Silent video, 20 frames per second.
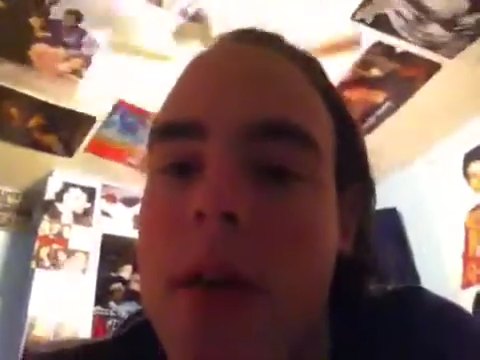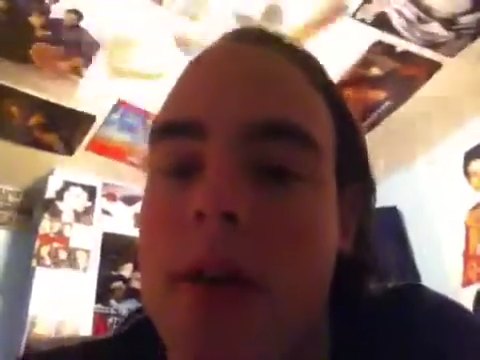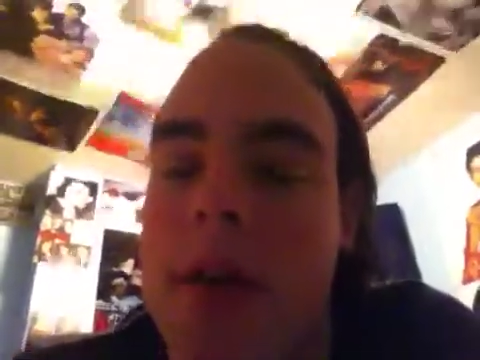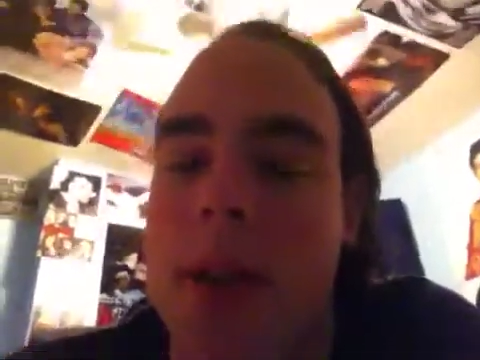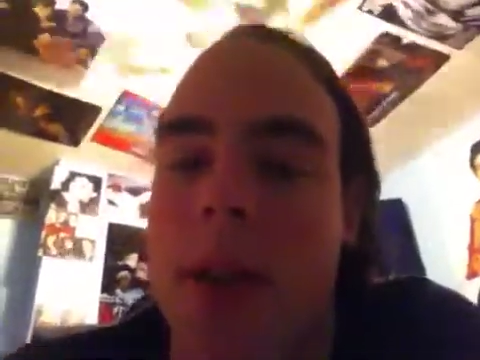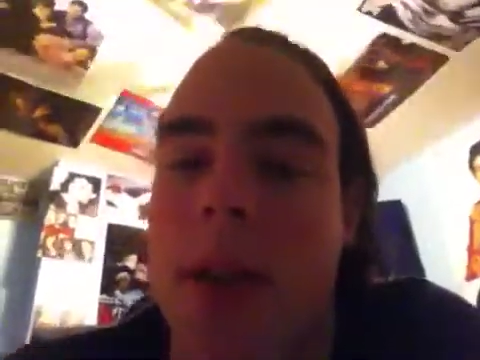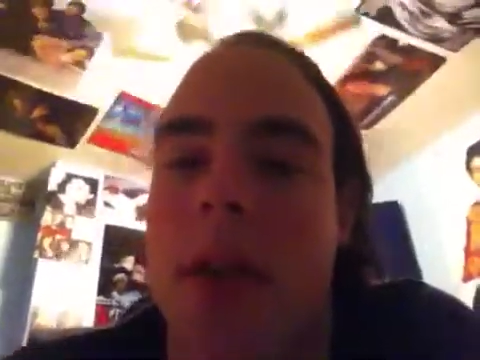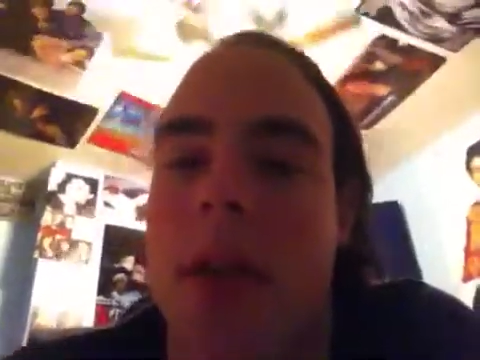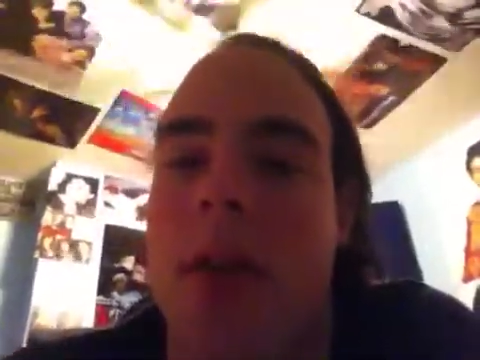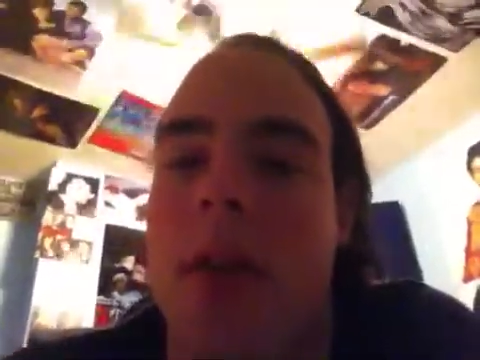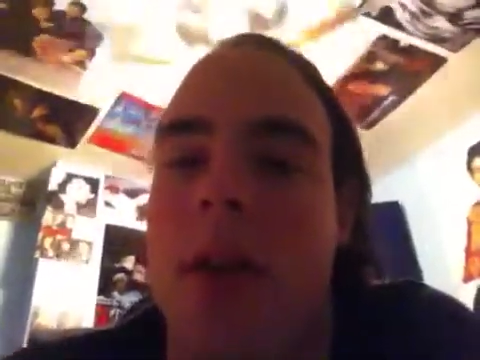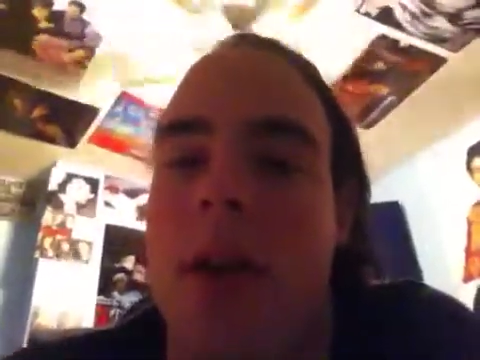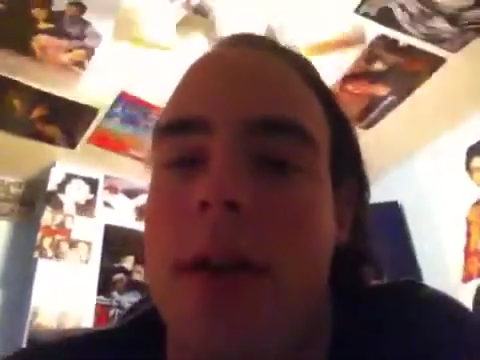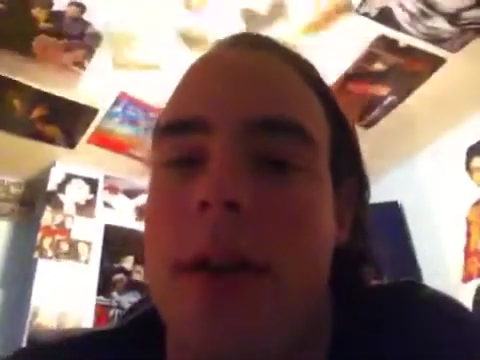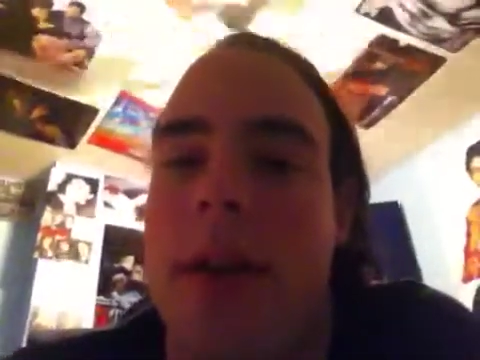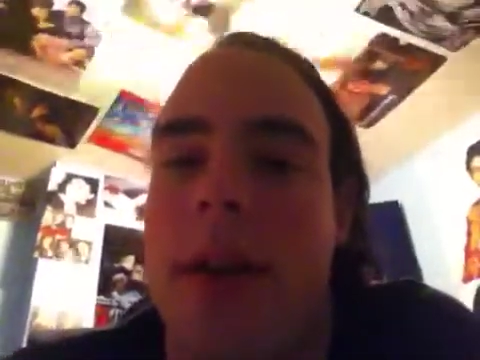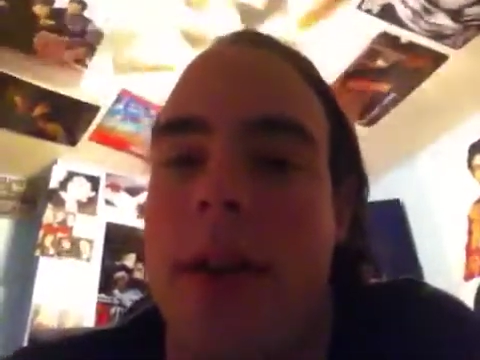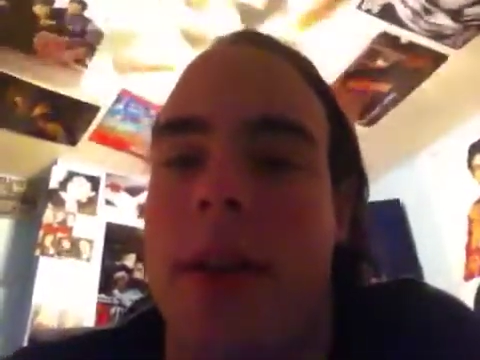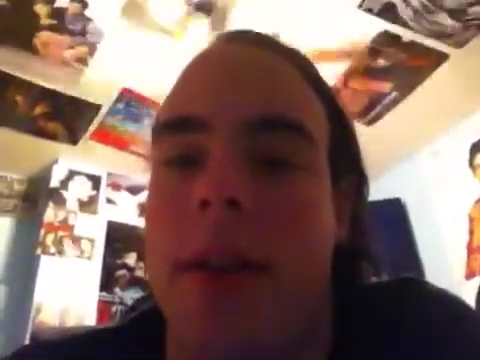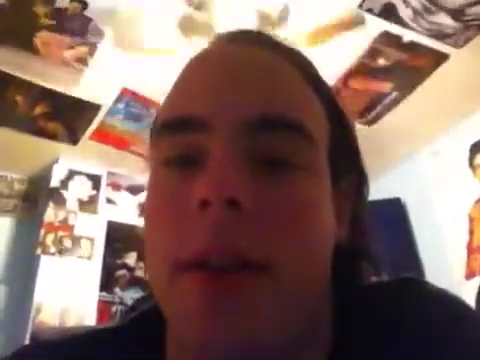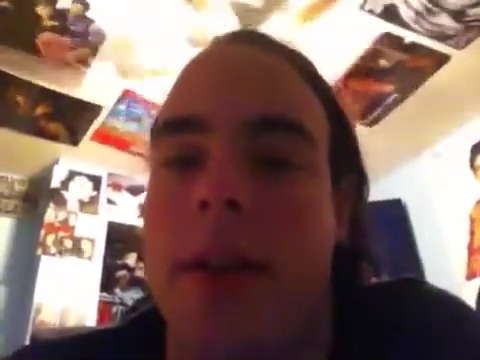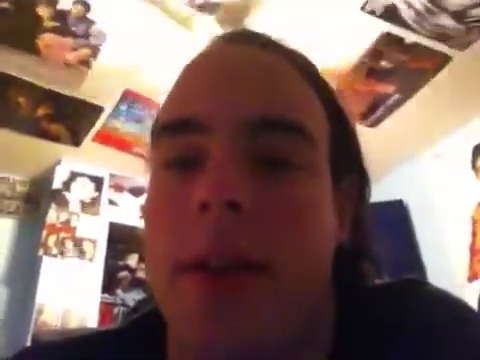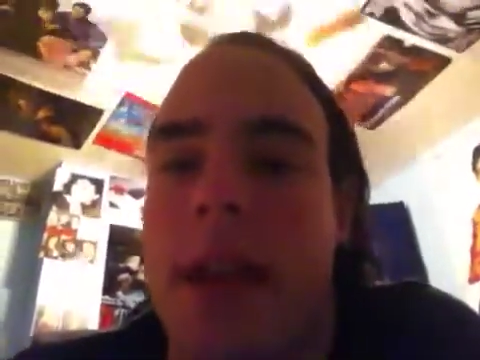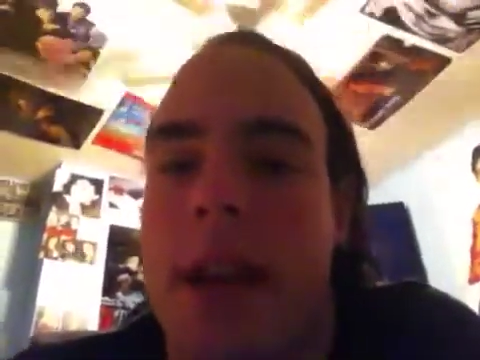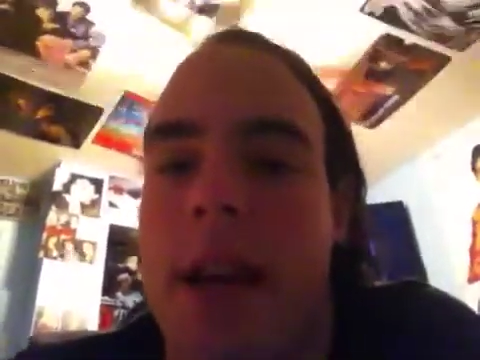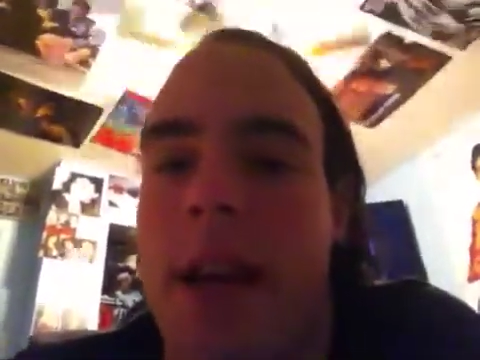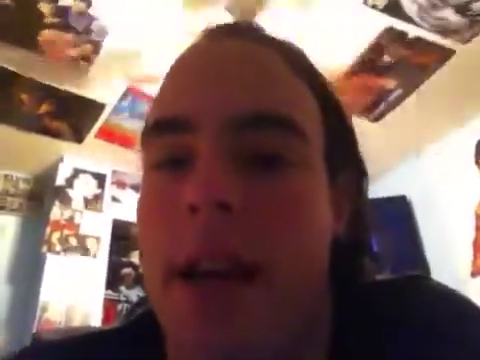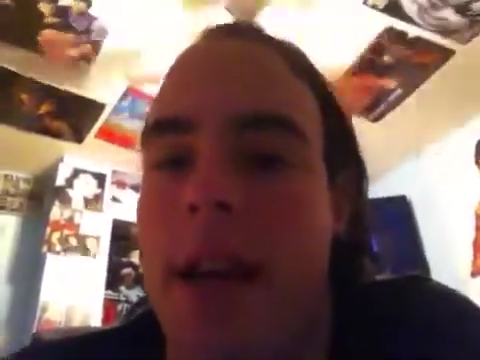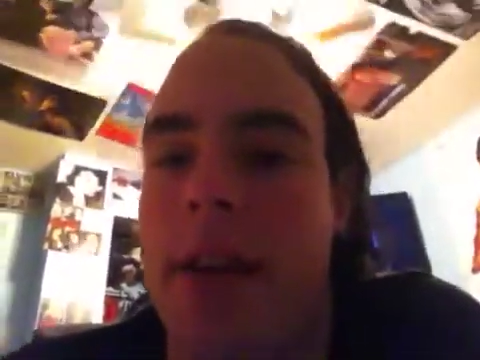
so I think it just kind of